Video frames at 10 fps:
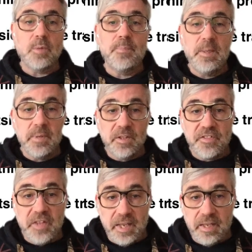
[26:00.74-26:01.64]
You also
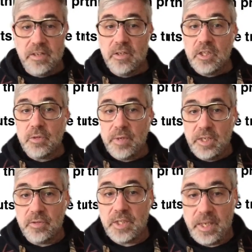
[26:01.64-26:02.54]
have to kind of set aside
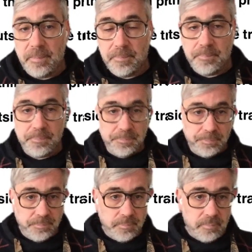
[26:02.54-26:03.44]
your own values,
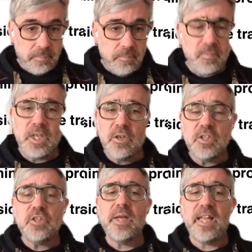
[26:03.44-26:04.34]
because
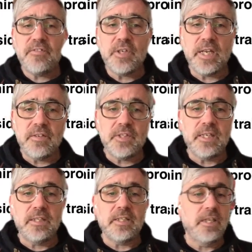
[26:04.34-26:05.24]
maybe they
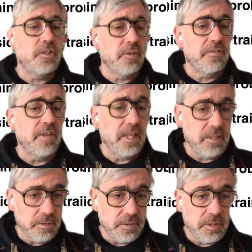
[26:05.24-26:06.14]
are just in line with
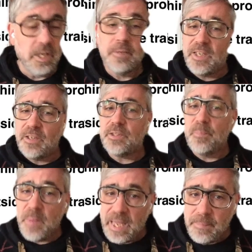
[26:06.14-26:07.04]
the status quo.
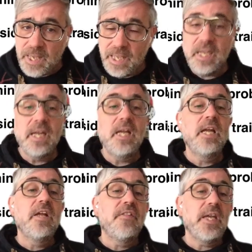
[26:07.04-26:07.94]

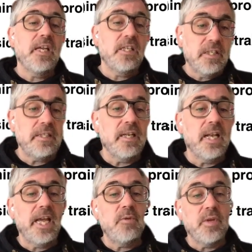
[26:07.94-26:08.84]
And maybe
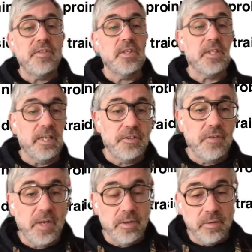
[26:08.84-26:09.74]
you need to
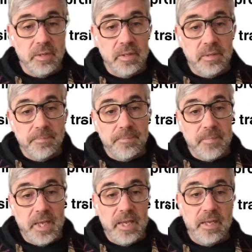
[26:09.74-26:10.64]
adapt new
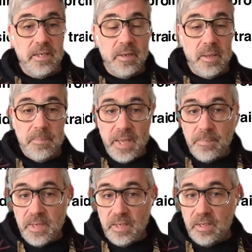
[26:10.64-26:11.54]
values
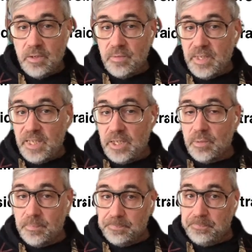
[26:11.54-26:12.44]
to really
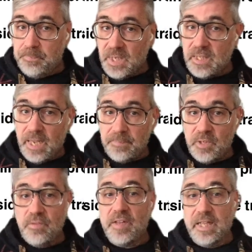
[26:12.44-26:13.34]
understand what the
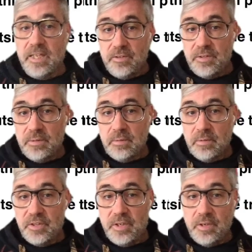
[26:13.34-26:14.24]
world also
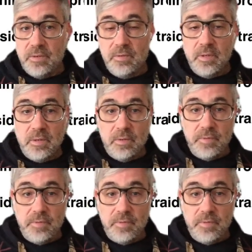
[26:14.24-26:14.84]
could be.